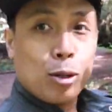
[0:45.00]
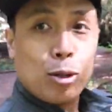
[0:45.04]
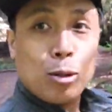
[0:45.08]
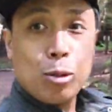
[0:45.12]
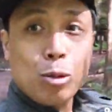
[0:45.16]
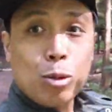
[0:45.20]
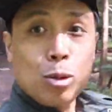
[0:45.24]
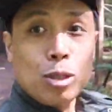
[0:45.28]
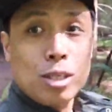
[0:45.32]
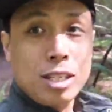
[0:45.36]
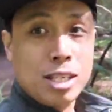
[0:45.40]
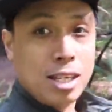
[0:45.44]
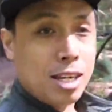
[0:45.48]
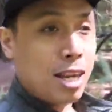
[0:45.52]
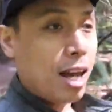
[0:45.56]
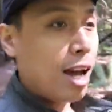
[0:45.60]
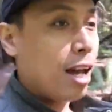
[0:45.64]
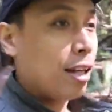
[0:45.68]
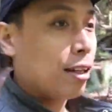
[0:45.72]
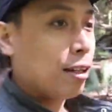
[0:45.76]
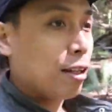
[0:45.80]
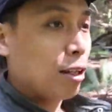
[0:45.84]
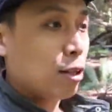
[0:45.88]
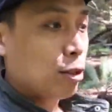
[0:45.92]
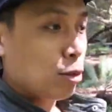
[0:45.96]
to
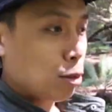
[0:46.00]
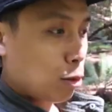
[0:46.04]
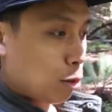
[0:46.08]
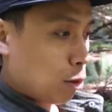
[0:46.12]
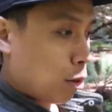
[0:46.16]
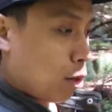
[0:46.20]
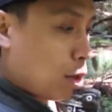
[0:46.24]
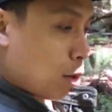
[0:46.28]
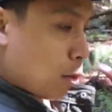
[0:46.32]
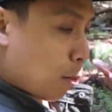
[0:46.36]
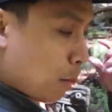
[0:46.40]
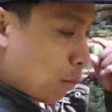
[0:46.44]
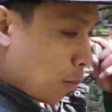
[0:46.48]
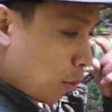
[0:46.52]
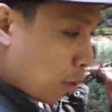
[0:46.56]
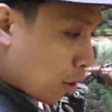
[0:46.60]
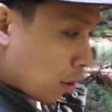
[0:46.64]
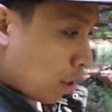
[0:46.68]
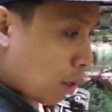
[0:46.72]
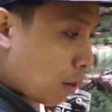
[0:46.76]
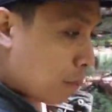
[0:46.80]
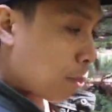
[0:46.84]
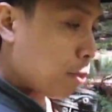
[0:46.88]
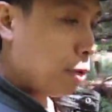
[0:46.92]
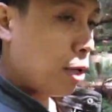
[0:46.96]
Seattle. So
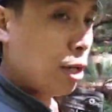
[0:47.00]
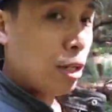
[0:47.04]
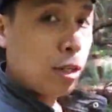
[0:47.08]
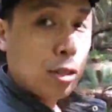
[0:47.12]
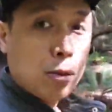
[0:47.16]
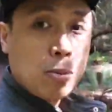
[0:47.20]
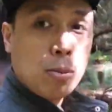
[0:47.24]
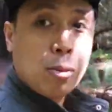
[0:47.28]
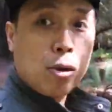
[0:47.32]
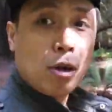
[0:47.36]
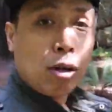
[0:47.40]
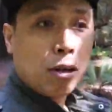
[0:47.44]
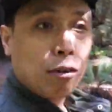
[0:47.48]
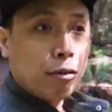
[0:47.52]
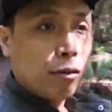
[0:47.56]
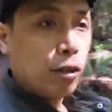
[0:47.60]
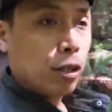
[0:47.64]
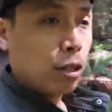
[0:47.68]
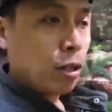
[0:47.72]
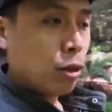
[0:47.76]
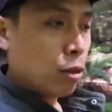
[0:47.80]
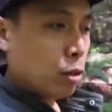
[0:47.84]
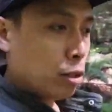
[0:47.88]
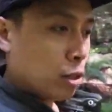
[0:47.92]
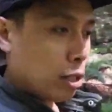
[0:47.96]
more updates, more
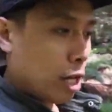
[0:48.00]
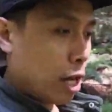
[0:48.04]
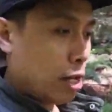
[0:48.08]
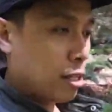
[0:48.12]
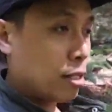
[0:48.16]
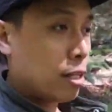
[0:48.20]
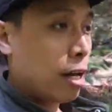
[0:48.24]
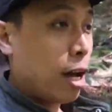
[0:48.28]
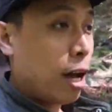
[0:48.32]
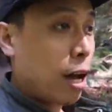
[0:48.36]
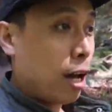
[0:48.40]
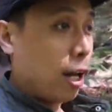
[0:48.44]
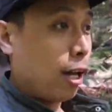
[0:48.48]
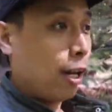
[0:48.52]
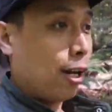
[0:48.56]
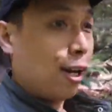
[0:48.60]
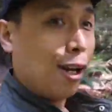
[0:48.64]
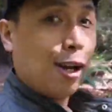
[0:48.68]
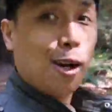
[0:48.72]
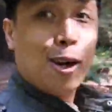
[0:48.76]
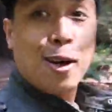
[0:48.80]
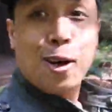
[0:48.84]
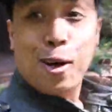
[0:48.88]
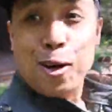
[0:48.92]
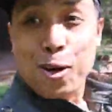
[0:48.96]
videos as I
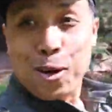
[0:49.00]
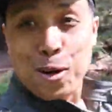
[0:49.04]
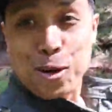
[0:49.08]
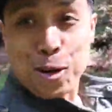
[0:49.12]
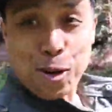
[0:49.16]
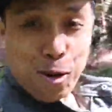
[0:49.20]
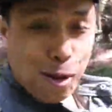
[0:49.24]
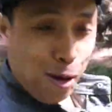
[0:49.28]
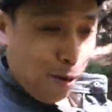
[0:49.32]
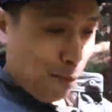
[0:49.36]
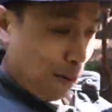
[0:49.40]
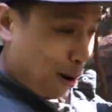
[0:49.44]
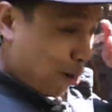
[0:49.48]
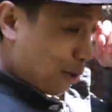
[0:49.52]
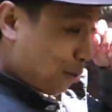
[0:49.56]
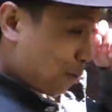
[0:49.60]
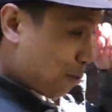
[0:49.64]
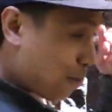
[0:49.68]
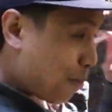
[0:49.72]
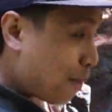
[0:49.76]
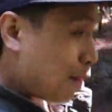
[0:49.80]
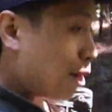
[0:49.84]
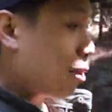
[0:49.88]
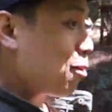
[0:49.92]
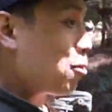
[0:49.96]
go about
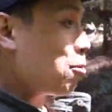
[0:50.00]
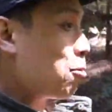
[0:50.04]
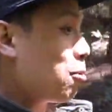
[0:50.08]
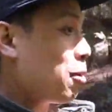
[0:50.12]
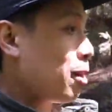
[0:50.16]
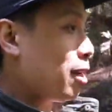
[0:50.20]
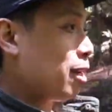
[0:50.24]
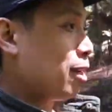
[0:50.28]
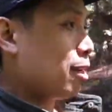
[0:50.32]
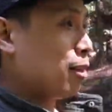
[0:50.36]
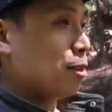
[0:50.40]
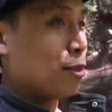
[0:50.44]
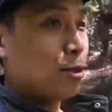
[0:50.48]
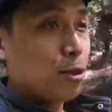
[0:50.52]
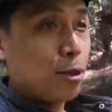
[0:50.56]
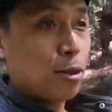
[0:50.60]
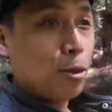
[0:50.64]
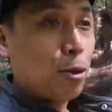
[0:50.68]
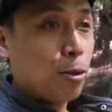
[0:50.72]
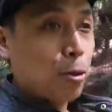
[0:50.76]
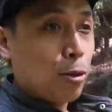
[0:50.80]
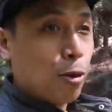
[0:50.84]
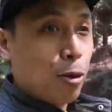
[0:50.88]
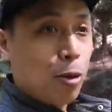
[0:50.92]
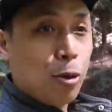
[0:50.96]
my way.
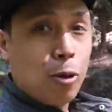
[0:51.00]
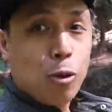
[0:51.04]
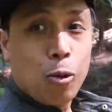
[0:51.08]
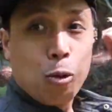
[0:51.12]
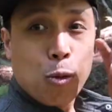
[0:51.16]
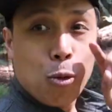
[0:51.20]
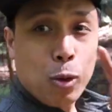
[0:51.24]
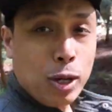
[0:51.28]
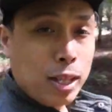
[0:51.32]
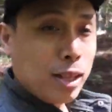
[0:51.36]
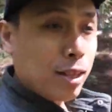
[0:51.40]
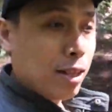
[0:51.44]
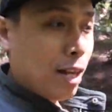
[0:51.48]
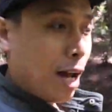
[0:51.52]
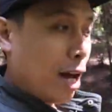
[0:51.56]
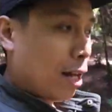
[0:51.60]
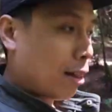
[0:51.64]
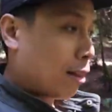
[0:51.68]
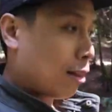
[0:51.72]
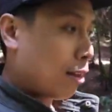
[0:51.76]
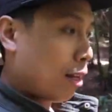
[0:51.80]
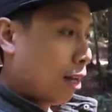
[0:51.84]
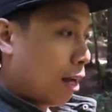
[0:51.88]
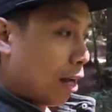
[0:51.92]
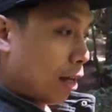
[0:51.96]
So with
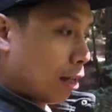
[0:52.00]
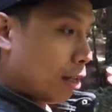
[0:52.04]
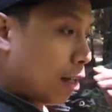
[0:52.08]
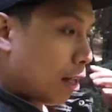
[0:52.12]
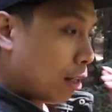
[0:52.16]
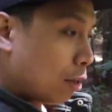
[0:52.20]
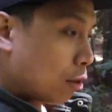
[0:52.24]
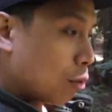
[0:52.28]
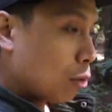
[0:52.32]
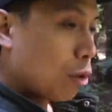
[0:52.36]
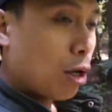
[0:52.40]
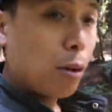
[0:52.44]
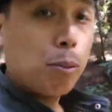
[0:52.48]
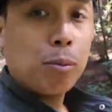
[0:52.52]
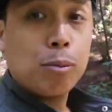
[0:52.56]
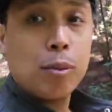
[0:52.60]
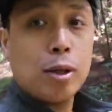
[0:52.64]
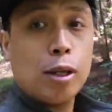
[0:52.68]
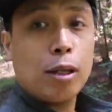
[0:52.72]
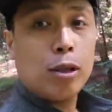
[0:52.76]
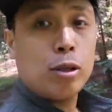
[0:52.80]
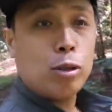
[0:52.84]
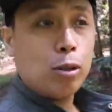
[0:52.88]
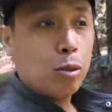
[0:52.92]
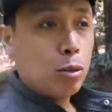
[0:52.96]
that, I'd like to
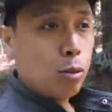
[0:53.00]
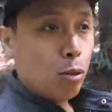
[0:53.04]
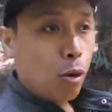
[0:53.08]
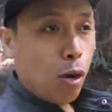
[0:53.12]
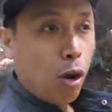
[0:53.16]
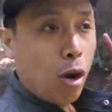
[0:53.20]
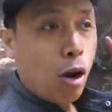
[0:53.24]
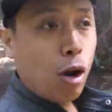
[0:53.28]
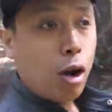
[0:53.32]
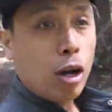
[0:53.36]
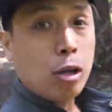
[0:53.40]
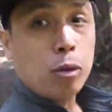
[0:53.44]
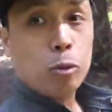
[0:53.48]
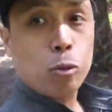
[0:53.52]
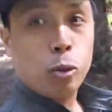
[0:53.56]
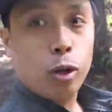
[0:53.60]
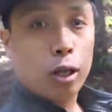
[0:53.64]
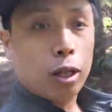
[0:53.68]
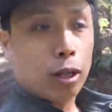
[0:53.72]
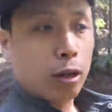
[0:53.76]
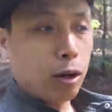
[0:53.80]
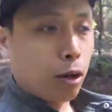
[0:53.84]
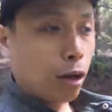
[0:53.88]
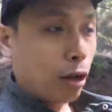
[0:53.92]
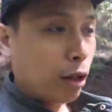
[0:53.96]
update you on
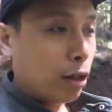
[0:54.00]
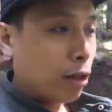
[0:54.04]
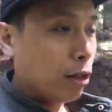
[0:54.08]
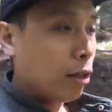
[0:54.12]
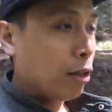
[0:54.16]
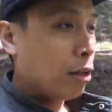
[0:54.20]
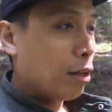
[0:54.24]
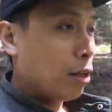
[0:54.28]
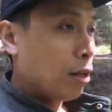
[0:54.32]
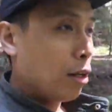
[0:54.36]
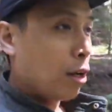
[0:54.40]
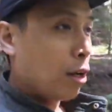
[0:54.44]
Wilcon.